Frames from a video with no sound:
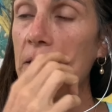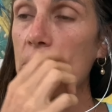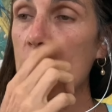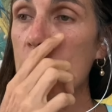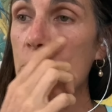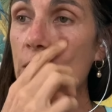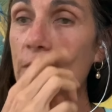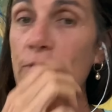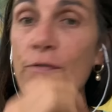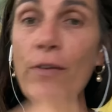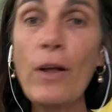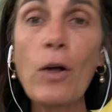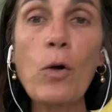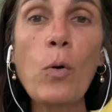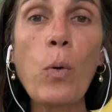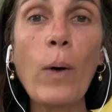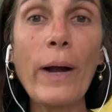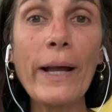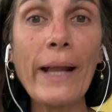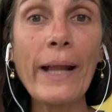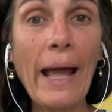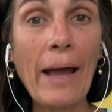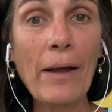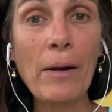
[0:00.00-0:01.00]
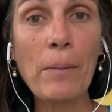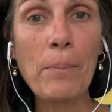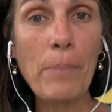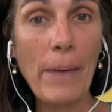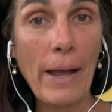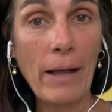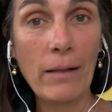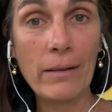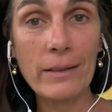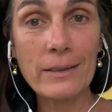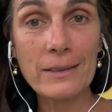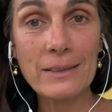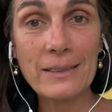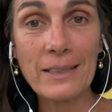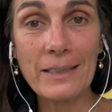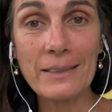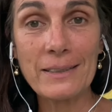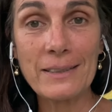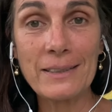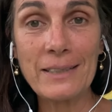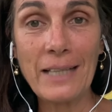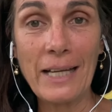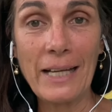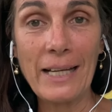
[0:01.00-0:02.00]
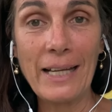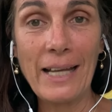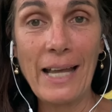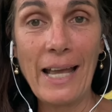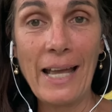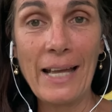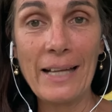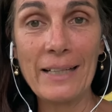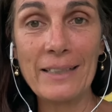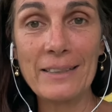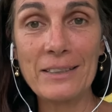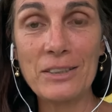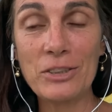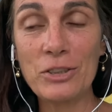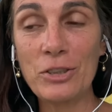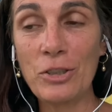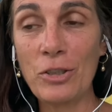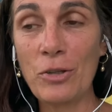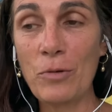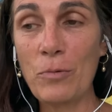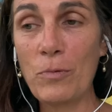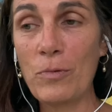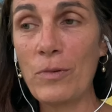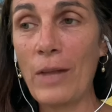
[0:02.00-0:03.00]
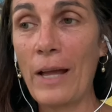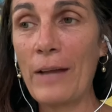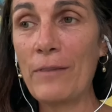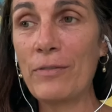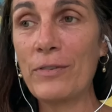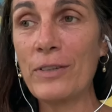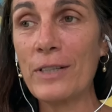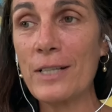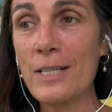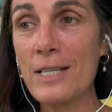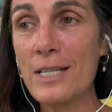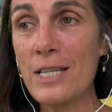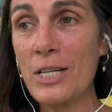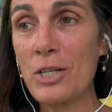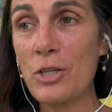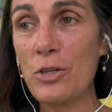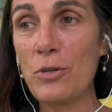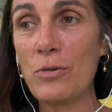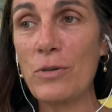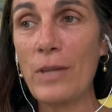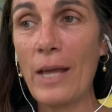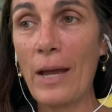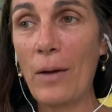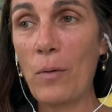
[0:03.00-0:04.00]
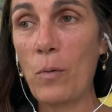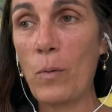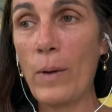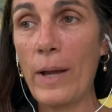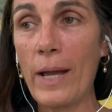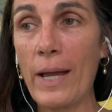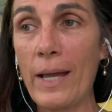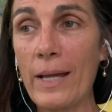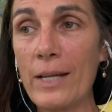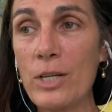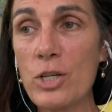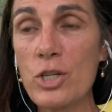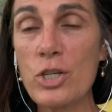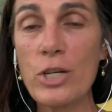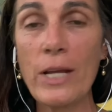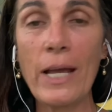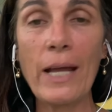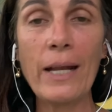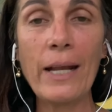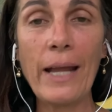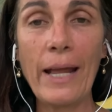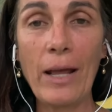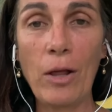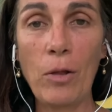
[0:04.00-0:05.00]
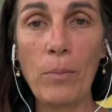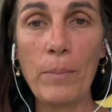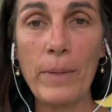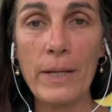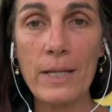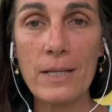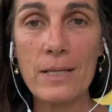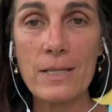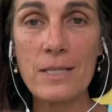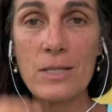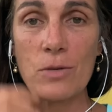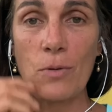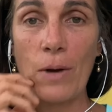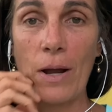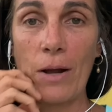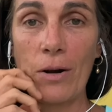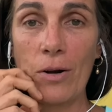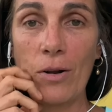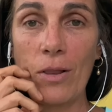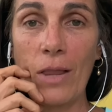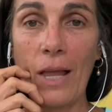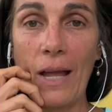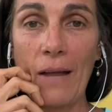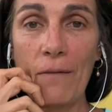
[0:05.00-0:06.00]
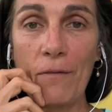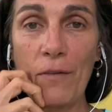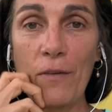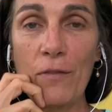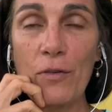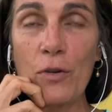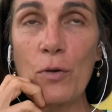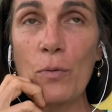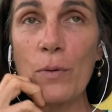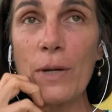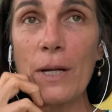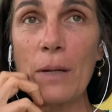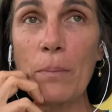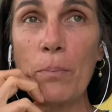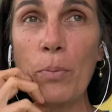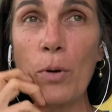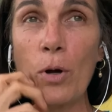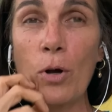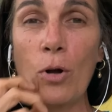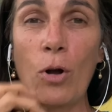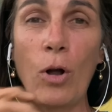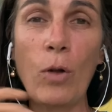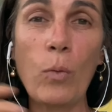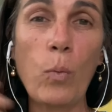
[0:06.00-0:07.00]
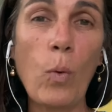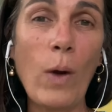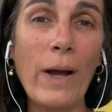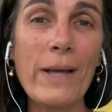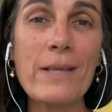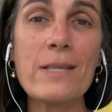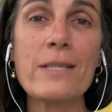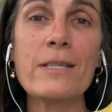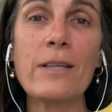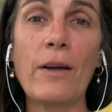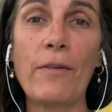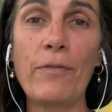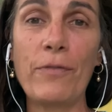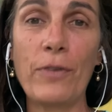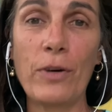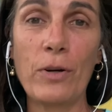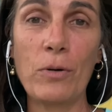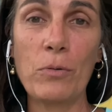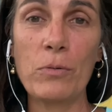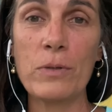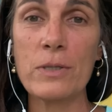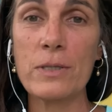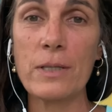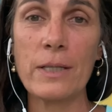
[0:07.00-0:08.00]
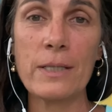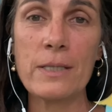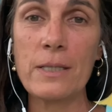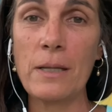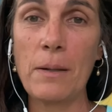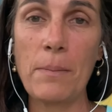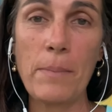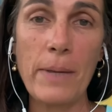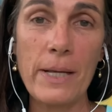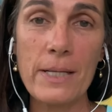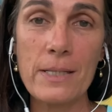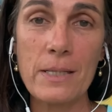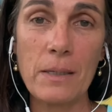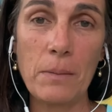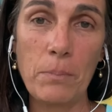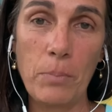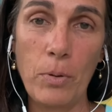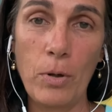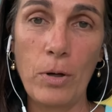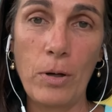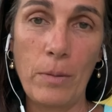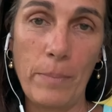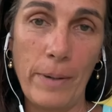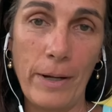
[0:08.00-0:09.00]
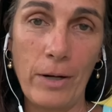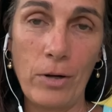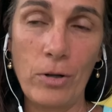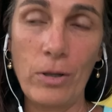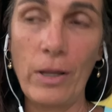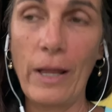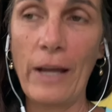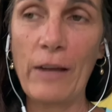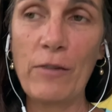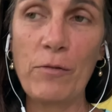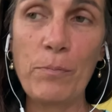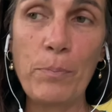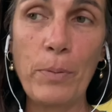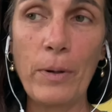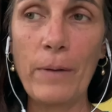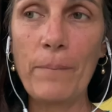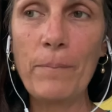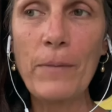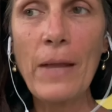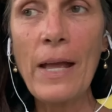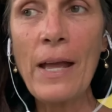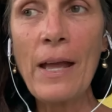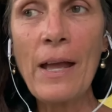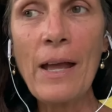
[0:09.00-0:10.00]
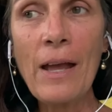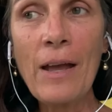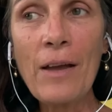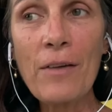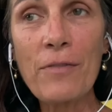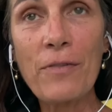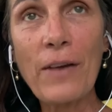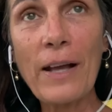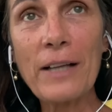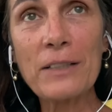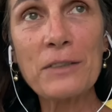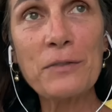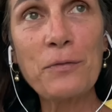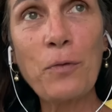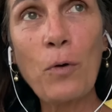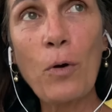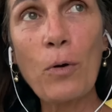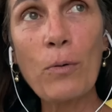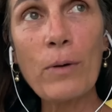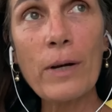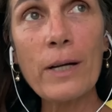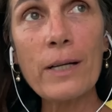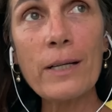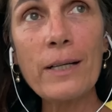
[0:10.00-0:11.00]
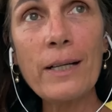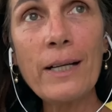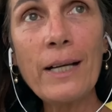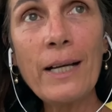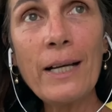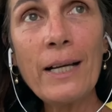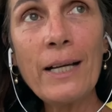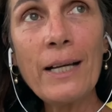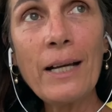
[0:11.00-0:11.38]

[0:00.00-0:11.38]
she felt quite out of balance, let's say, and her life continued that way. And she had ailments throughout her life. If you read a book called Why Suffer, it's an amazing book about her life. But fast forward,